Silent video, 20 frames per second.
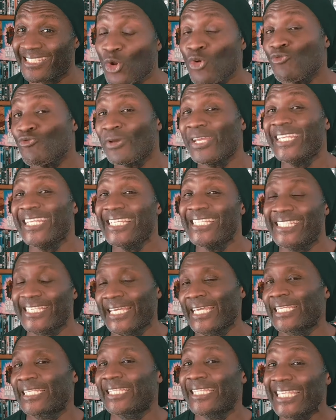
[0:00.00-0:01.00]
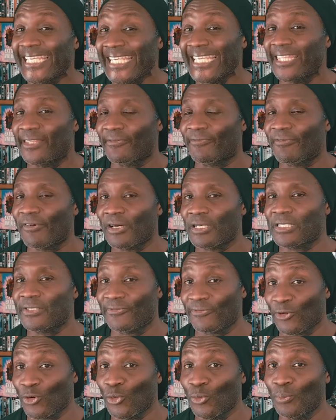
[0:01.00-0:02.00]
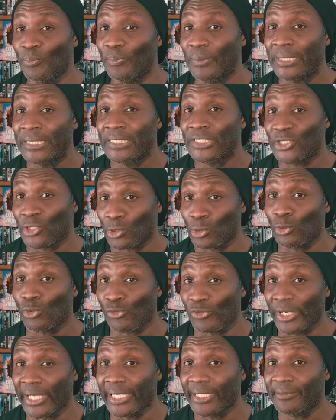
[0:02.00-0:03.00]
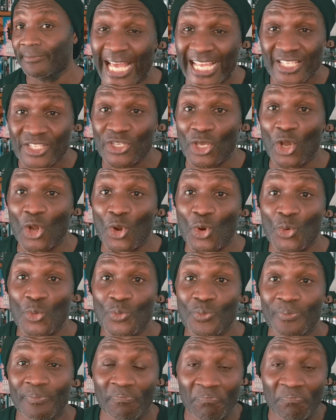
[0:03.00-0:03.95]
who really did lead the first film to glory. And so,